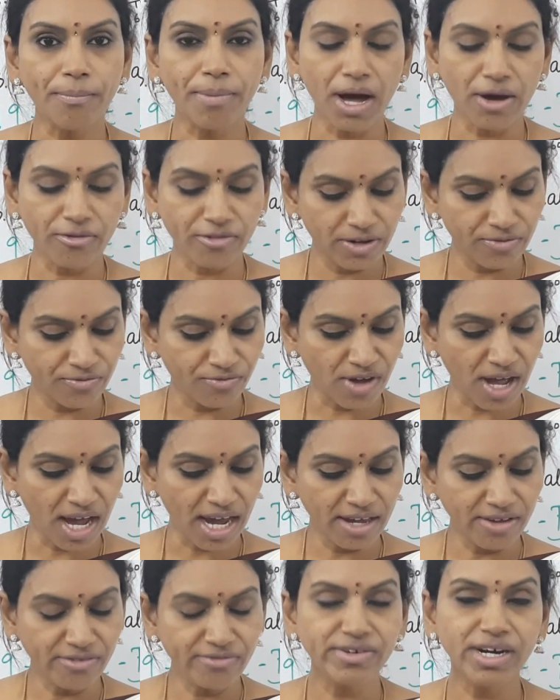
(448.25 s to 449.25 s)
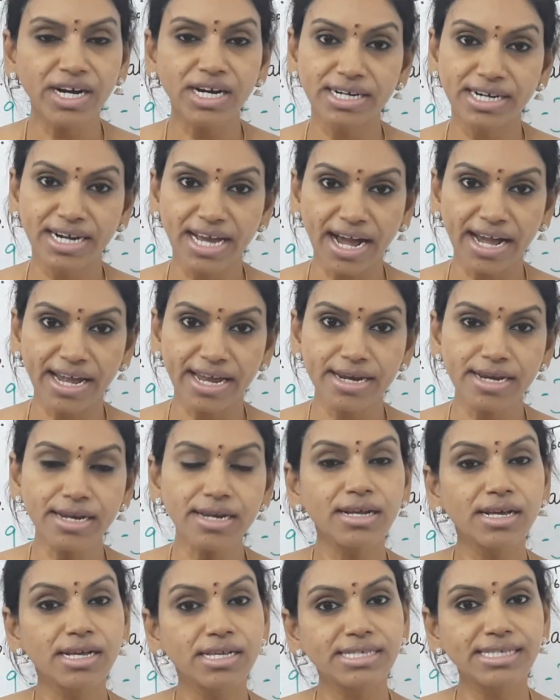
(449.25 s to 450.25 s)
power 5
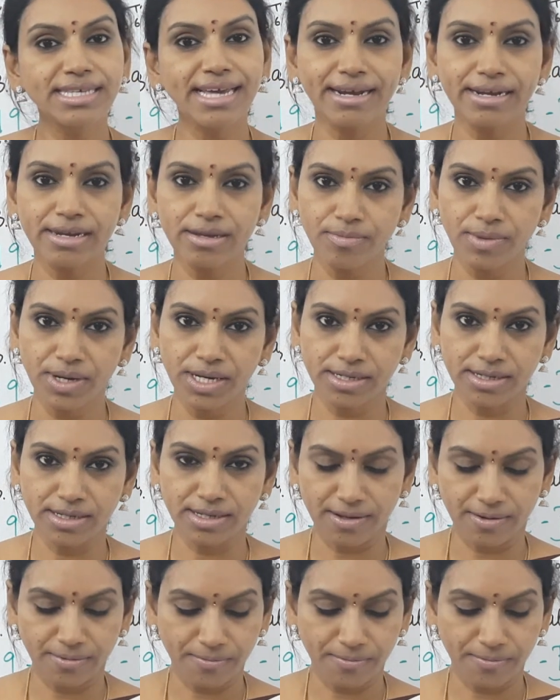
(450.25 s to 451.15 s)
dyne centimeter.